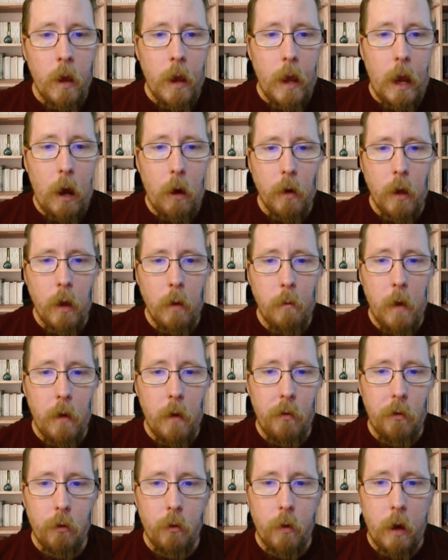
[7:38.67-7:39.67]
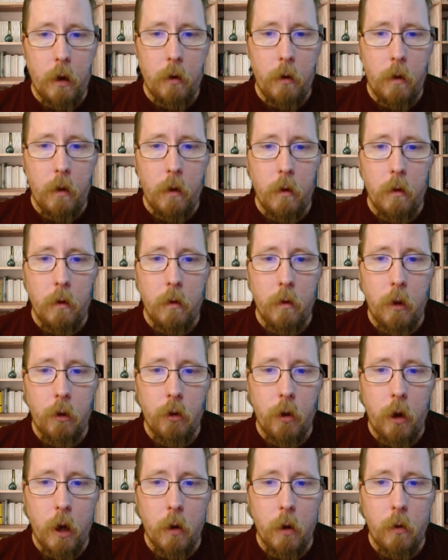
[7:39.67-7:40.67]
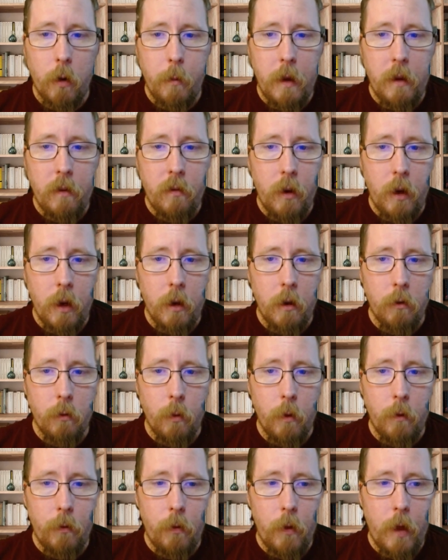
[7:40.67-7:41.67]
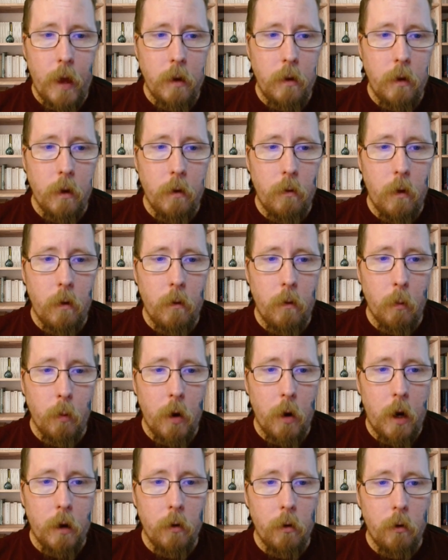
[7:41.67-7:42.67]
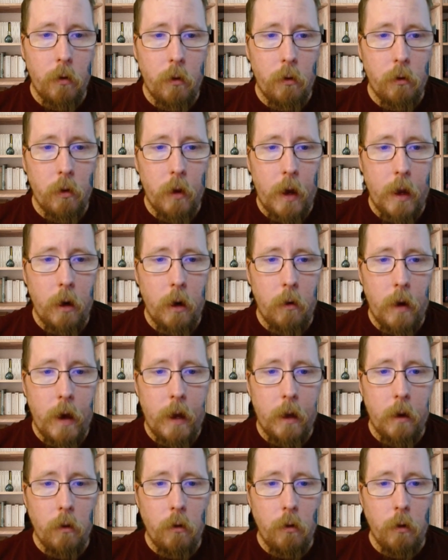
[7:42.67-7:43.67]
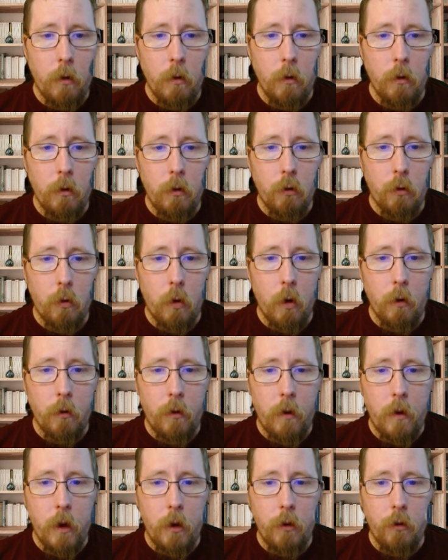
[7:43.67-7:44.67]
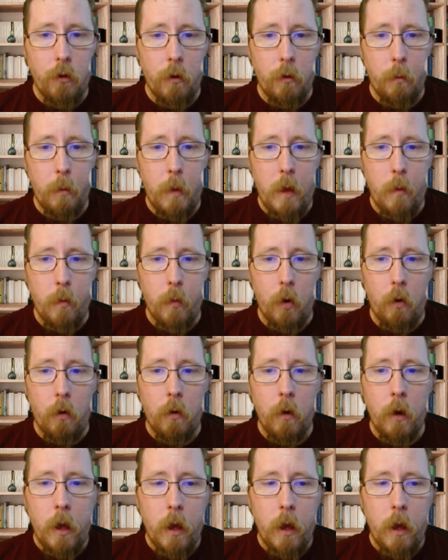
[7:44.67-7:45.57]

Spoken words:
How can myths surrounding the Tonkawa be seen as reflective of the broader societal attitudes towards indigenous people?